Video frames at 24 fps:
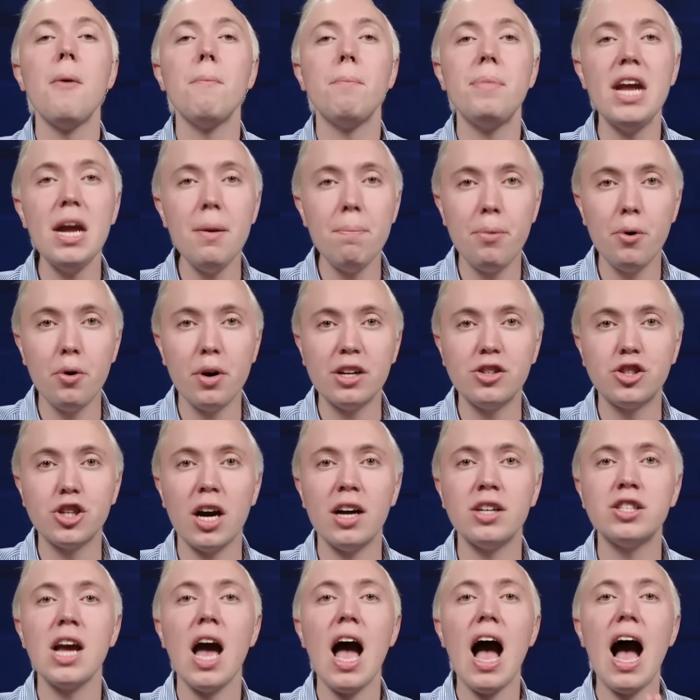Pete
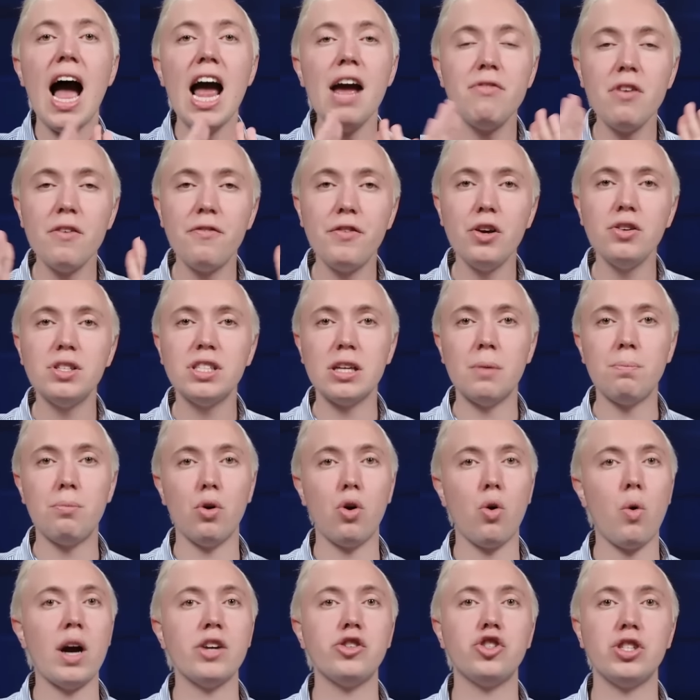Buttigieg, I have a few simple
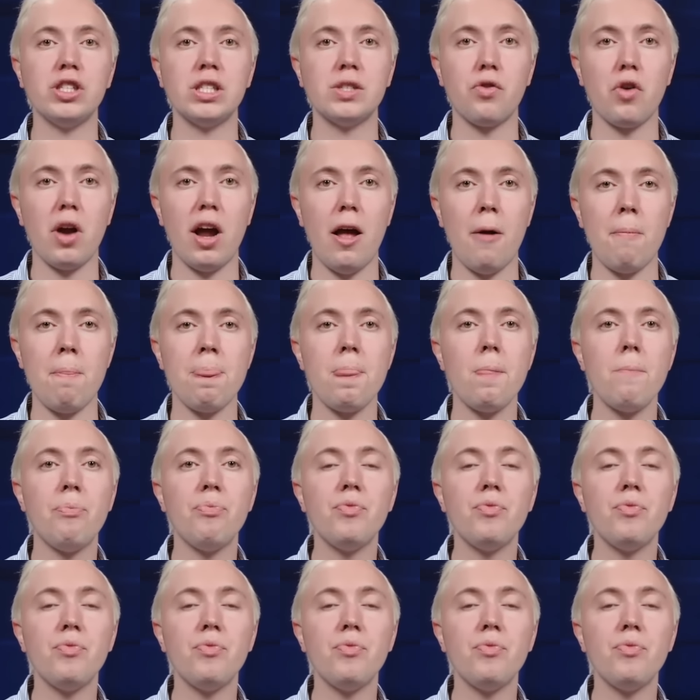questions for him.